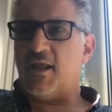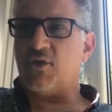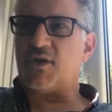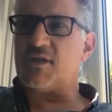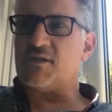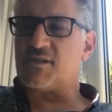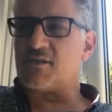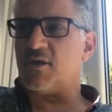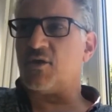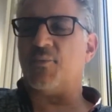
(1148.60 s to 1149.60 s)
as
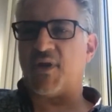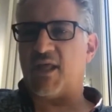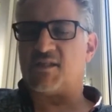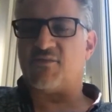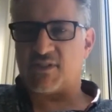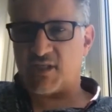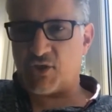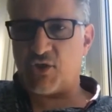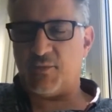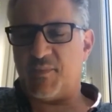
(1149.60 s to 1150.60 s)
comprehensive as it
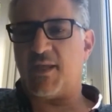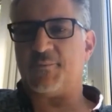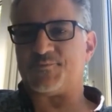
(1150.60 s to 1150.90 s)
could be.